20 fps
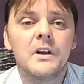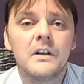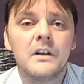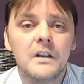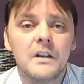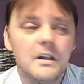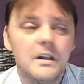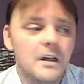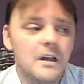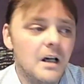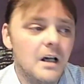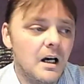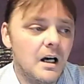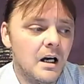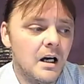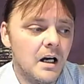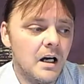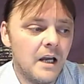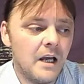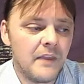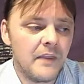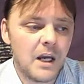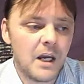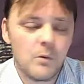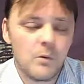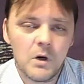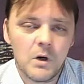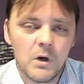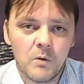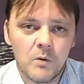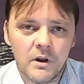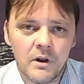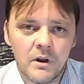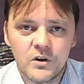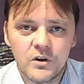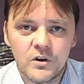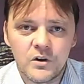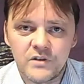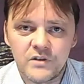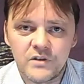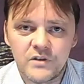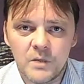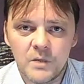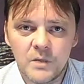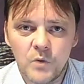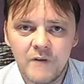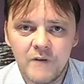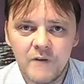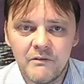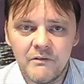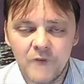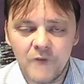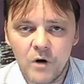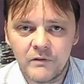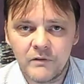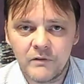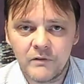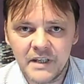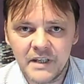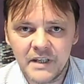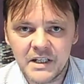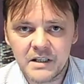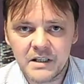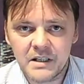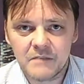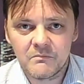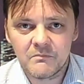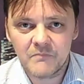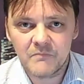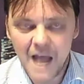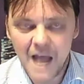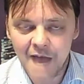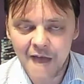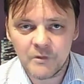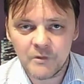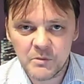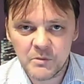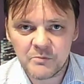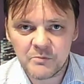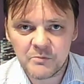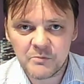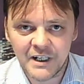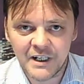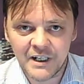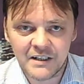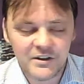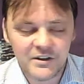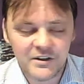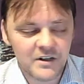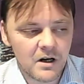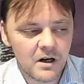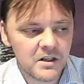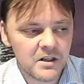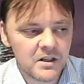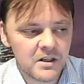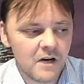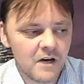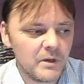And they were one of the countries that were involved in this Arab Spring to start off with.